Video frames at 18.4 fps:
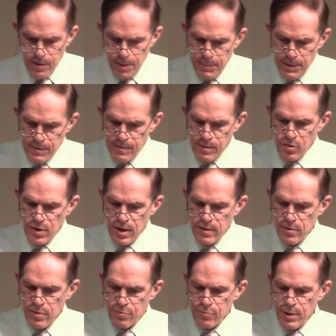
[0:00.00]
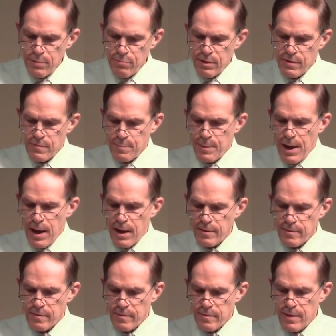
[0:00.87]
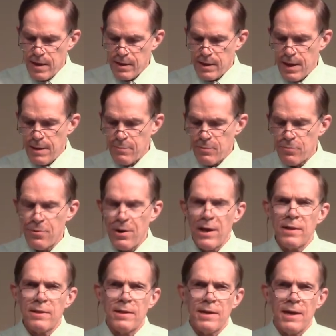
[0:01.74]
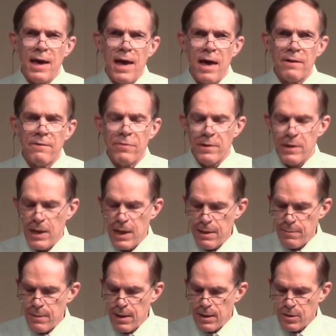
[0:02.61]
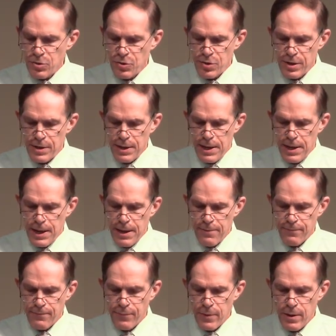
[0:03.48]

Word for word: Let me suggest three responses that come directly out of the name El Shaddai.